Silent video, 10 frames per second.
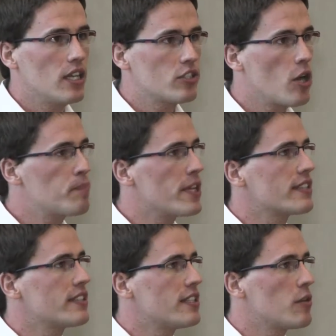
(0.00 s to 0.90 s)

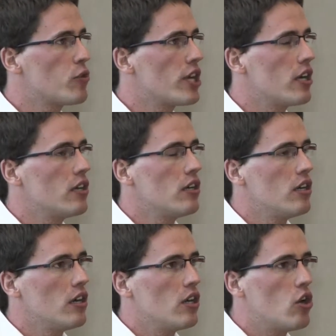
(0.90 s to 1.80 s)
topic that they were
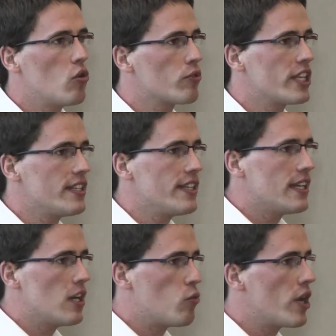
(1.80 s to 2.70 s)
already
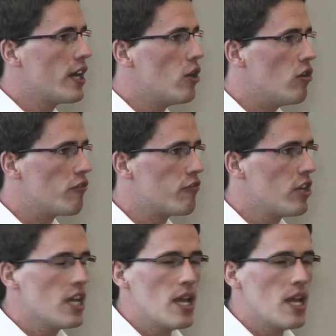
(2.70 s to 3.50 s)
aware of.